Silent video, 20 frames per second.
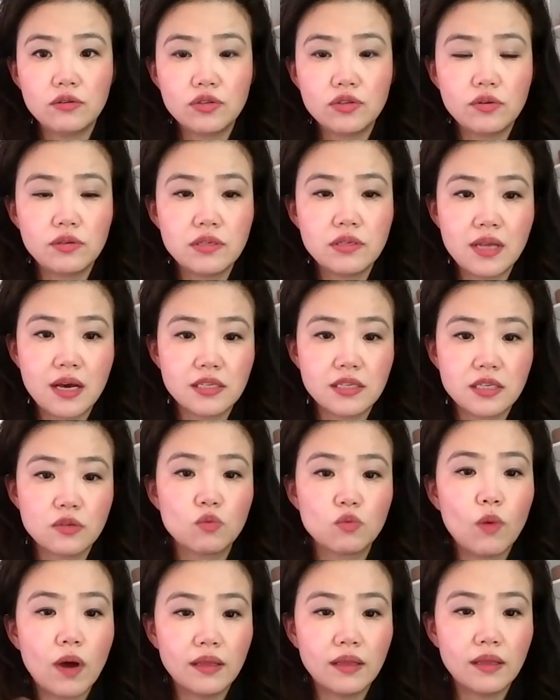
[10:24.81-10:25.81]
So it's not just
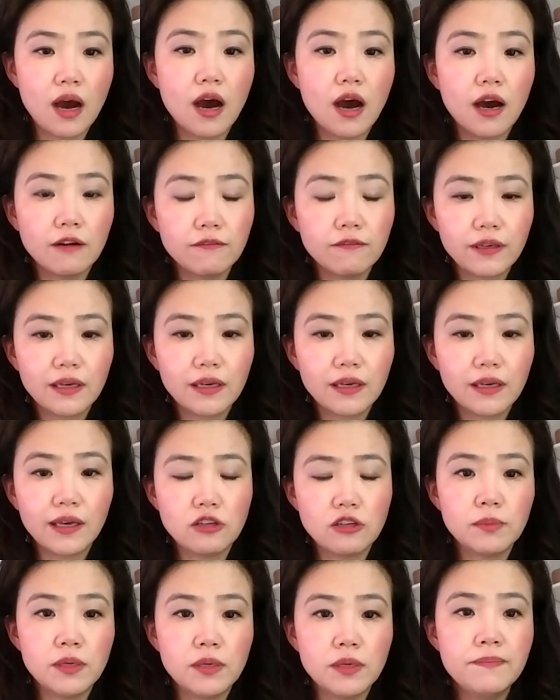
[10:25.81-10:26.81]
one-off
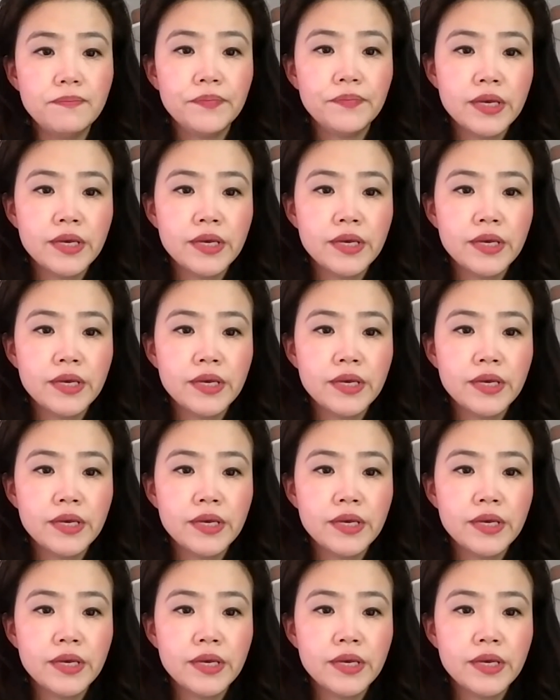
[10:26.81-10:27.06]
engagement.